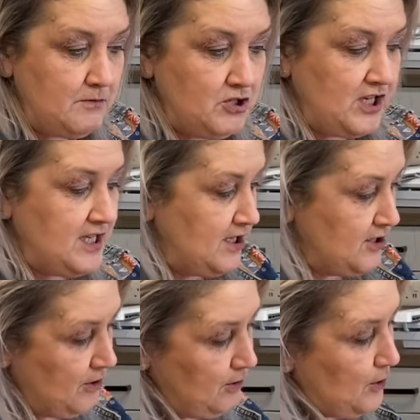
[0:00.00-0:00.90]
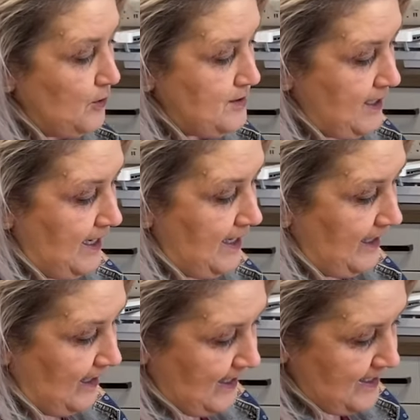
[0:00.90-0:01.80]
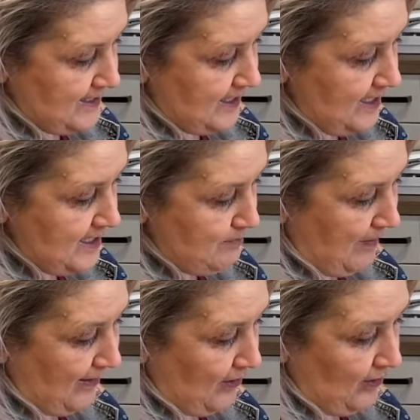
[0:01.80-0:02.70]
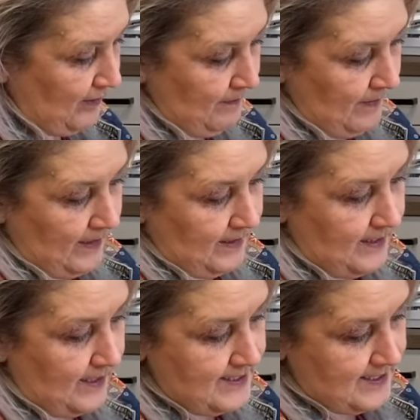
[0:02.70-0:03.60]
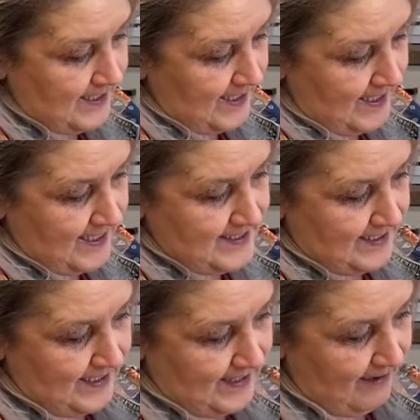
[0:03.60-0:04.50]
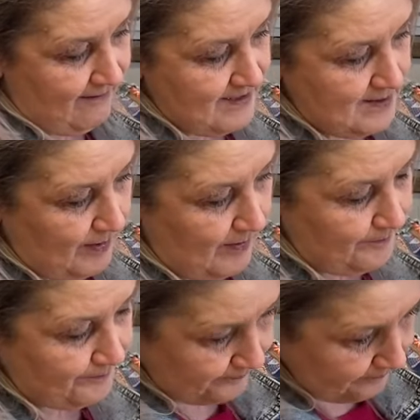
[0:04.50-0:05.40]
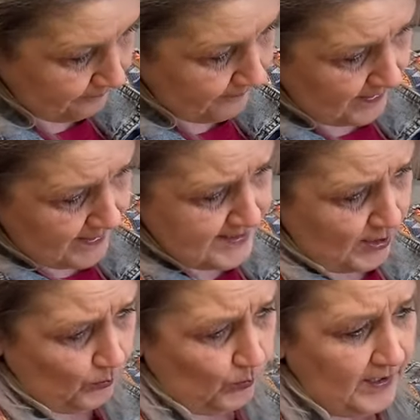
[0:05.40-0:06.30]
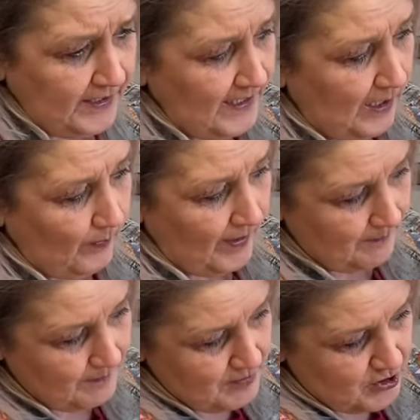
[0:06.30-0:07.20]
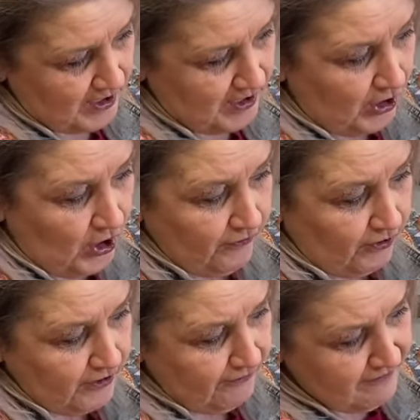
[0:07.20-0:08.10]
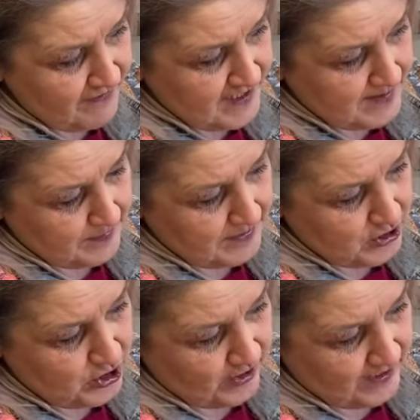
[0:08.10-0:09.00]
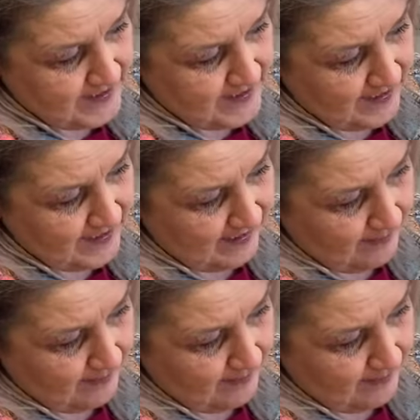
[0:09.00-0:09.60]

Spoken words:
machine, so you don't lose anything, and that slides back on nice and easily there as well. So working our way up the machine, got your reverse button, as you can see there.